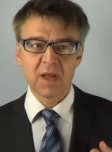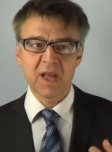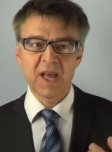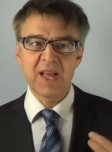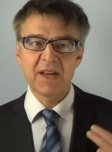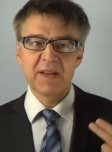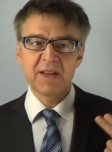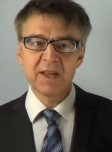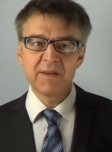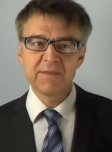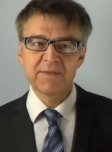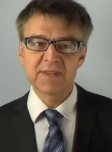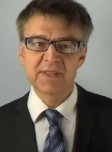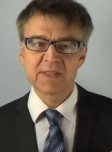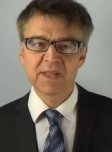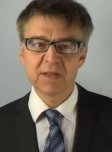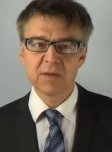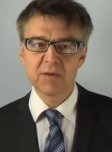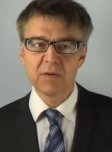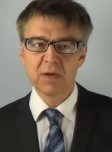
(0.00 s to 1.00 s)
And if
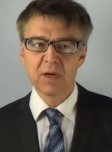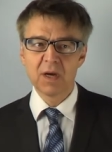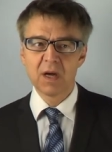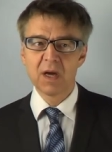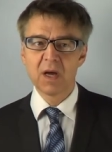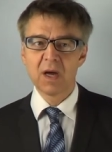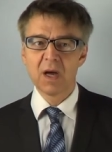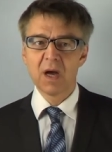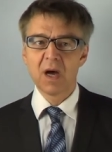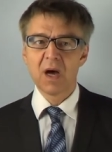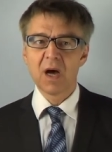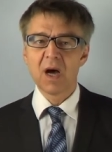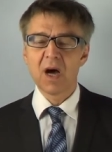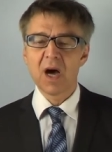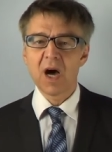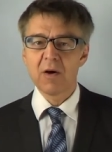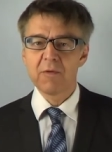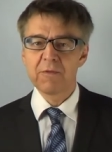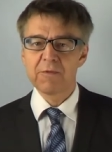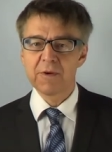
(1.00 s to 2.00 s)
so,
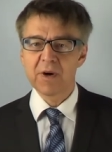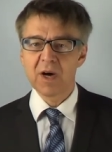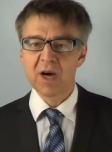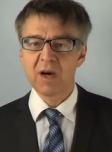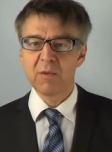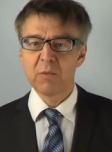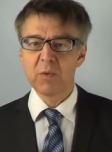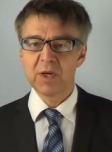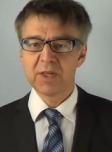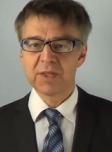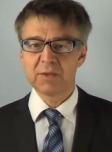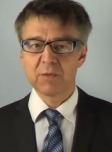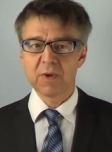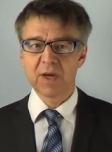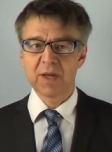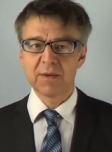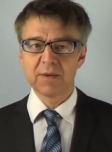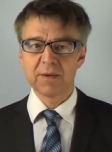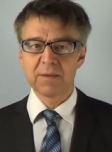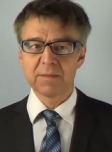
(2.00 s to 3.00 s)
how far will it
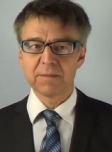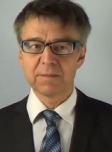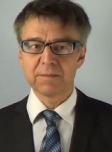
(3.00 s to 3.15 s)
run?